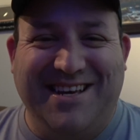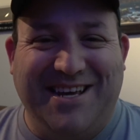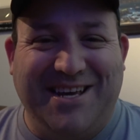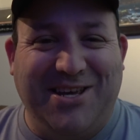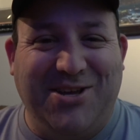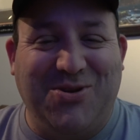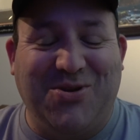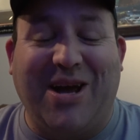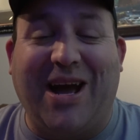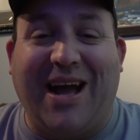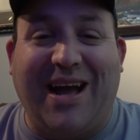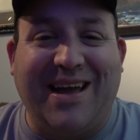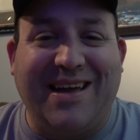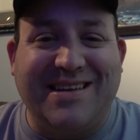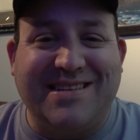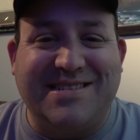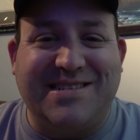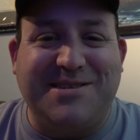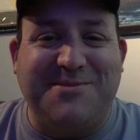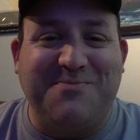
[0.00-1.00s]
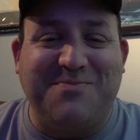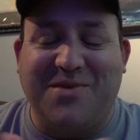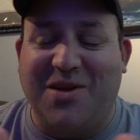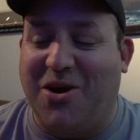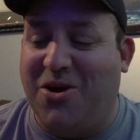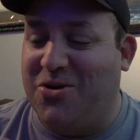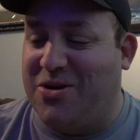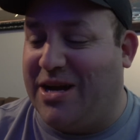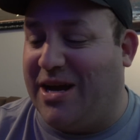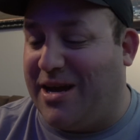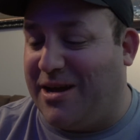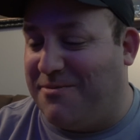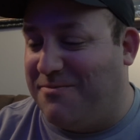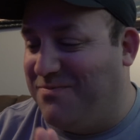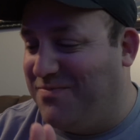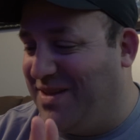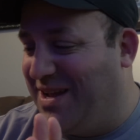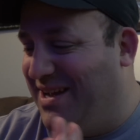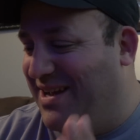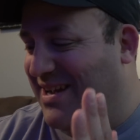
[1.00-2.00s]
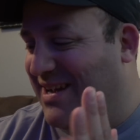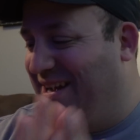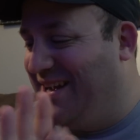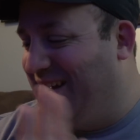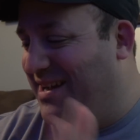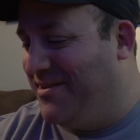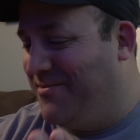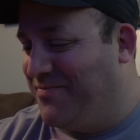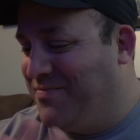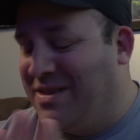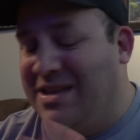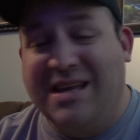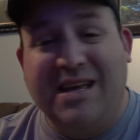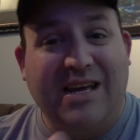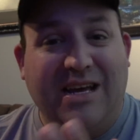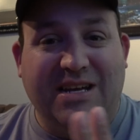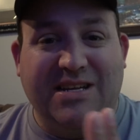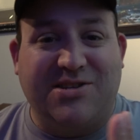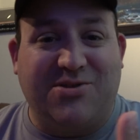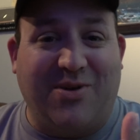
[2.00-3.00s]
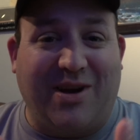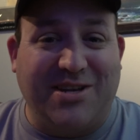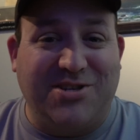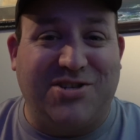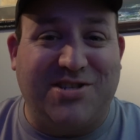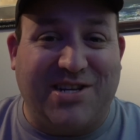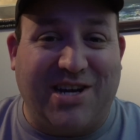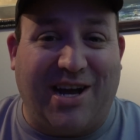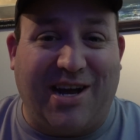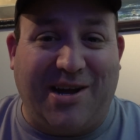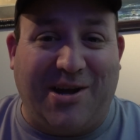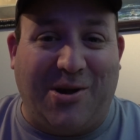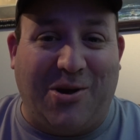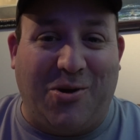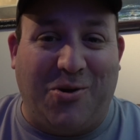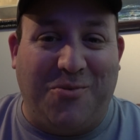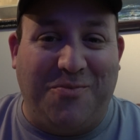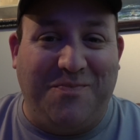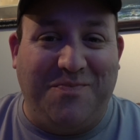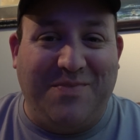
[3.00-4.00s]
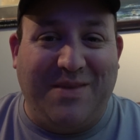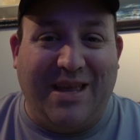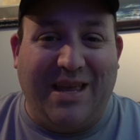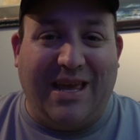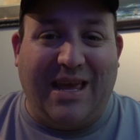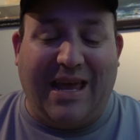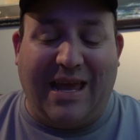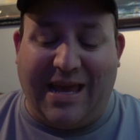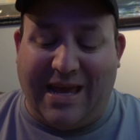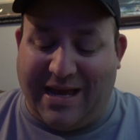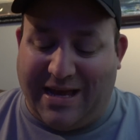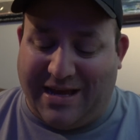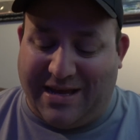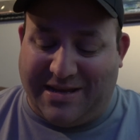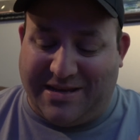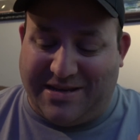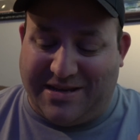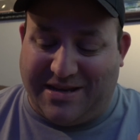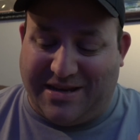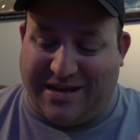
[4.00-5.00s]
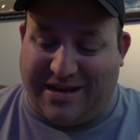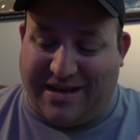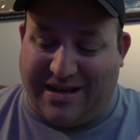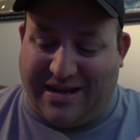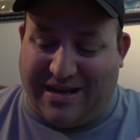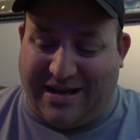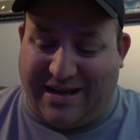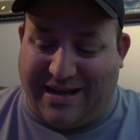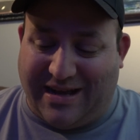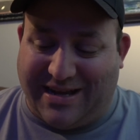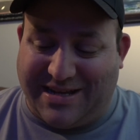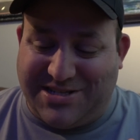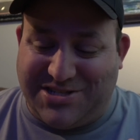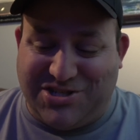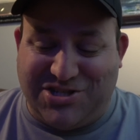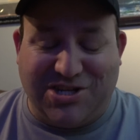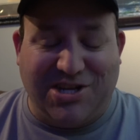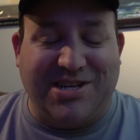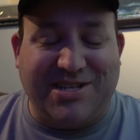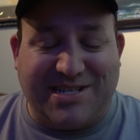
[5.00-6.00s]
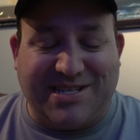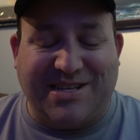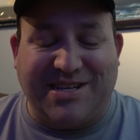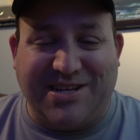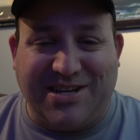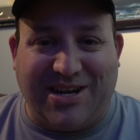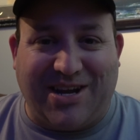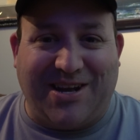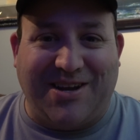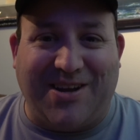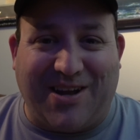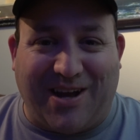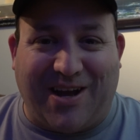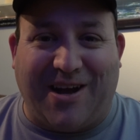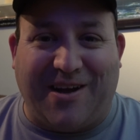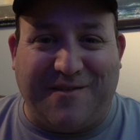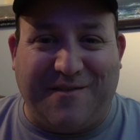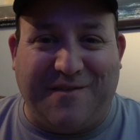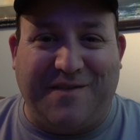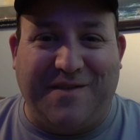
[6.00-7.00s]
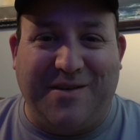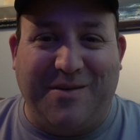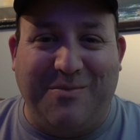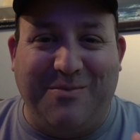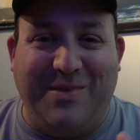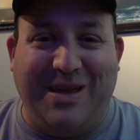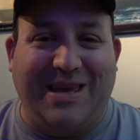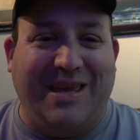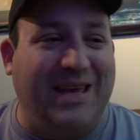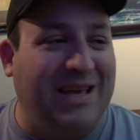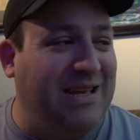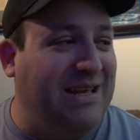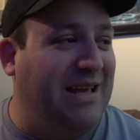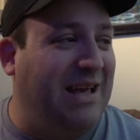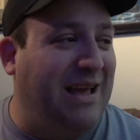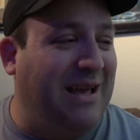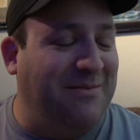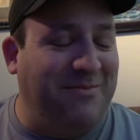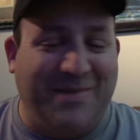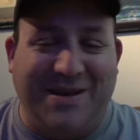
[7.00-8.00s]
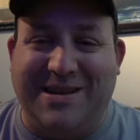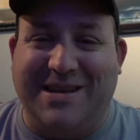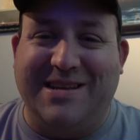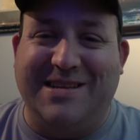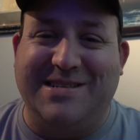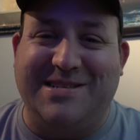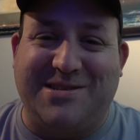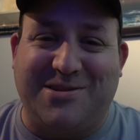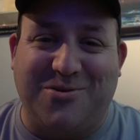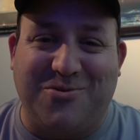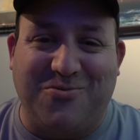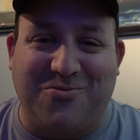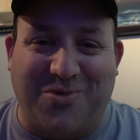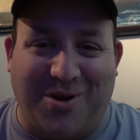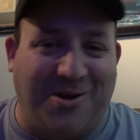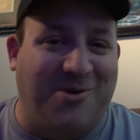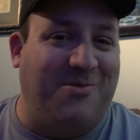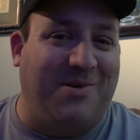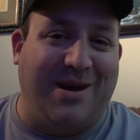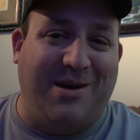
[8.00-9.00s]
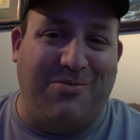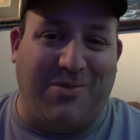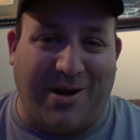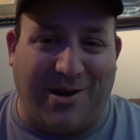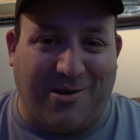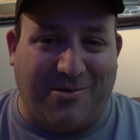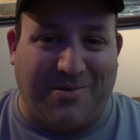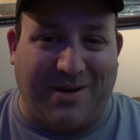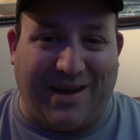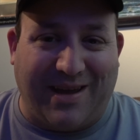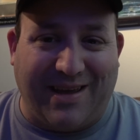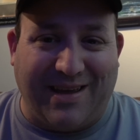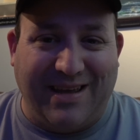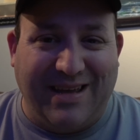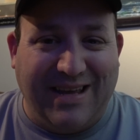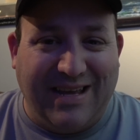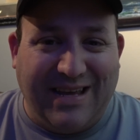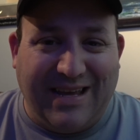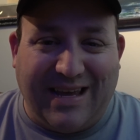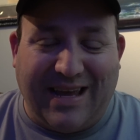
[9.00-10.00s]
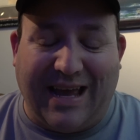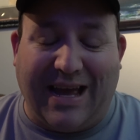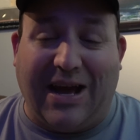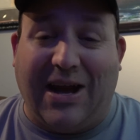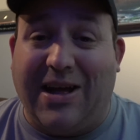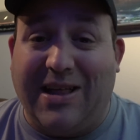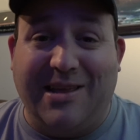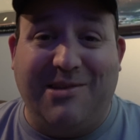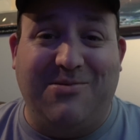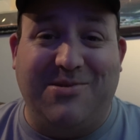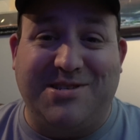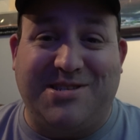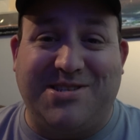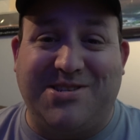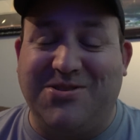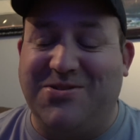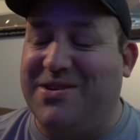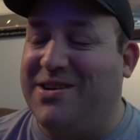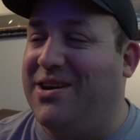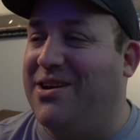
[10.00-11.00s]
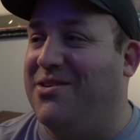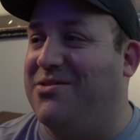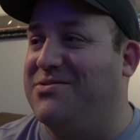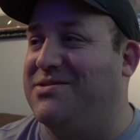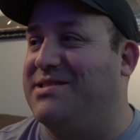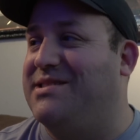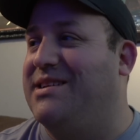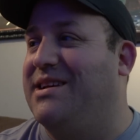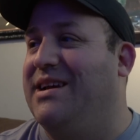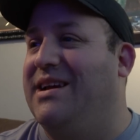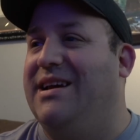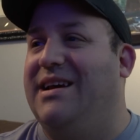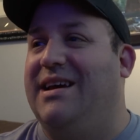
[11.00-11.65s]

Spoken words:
You guys, okay. So I just got home and I just got off Mickey and Minnie's Runaway Railway at Hollywood Studios,